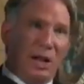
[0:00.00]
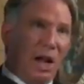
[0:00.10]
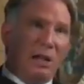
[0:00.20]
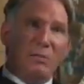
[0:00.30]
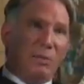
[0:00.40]

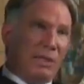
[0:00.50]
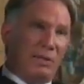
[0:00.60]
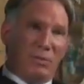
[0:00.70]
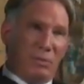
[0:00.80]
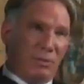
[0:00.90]

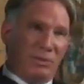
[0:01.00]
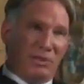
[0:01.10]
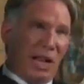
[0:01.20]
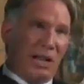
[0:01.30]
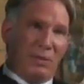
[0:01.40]
unbelievable,
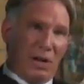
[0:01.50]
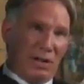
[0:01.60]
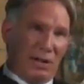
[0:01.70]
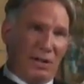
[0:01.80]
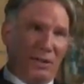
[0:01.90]

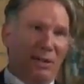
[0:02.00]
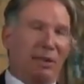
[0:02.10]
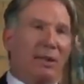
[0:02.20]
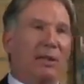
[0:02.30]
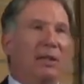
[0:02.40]
skyrocketing,
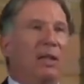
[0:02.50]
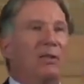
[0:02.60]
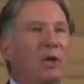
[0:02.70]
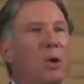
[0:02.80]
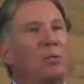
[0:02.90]

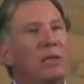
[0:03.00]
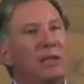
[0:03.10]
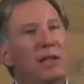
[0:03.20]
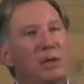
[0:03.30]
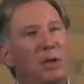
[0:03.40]
the only
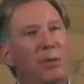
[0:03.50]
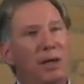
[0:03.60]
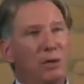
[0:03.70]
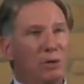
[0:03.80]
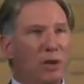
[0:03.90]
thing your
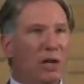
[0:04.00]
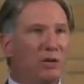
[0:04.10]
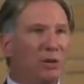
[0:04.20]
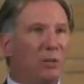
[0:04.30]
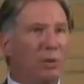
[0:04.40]
medical
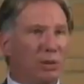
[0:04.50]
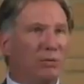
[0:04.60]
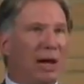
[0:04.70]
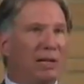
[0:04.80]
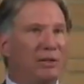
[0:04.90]
doctor will
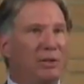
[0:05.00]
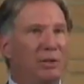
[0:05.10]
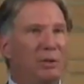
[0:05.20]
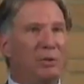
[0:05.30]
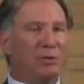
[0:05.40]
advise you to
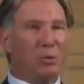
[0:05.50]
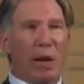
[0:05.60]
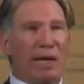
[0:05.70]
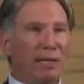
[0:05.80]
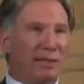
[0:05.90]
do is
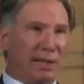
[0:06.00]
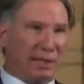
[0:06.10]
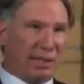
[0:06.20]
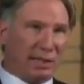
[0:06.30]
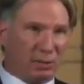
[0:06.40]
wait until
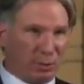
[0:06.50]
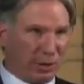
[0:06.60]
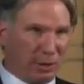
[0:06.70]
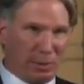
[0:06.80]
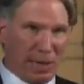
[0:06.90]
it gets
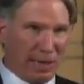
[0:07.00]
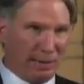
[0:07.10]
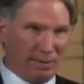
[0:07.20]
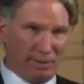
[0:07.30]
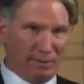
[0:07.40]
really
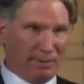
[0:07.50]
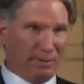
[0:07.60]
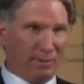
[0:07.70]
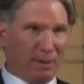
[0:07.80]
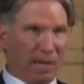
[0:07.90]
bad,
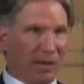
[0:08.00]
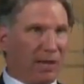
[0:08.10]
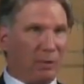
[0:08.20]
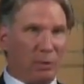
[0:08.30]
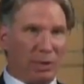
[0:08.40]
and
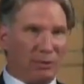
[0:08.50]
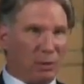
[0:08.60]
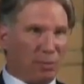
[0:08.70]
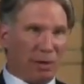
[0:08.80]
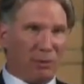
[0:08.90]
then we'll give
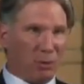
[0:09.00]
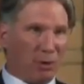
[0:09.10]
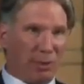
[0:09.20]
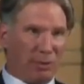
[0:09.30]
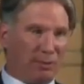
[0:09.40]
you
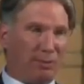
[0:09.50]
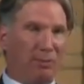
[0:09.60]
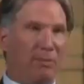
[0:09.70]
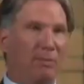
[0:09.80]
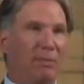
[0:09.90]
metformin.
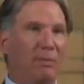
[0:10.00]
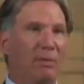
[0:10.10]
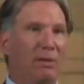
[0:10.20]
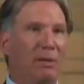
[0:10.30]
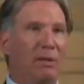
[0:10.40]

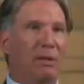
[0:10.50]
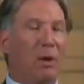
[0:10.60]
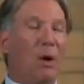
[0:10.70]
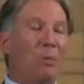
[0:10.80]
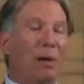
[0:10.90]

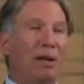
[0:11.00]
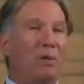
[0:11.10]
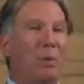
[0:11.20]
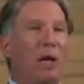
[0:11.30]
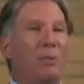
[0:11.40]
Oh, by
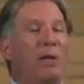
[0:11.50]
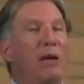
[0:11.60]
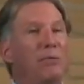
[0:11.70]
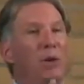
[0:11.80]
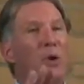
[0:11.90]
the way, we
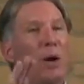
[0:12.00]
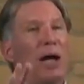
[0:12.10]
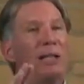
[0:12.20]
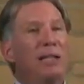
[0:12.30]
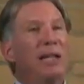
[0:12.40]
have no
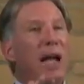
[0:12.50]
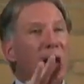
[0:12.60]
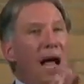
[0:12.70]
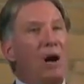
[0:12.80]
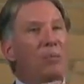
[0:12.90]
idea
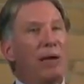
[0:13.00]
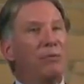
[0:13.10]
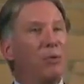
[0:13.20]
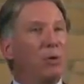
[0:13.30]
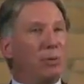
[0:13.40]
how
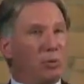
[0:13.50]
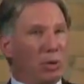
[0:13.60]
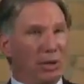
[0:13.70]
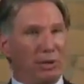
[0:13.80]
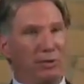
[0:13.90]
metformin
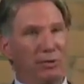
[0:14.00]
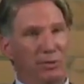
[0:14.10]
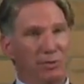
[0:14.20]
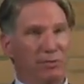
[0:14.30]
works.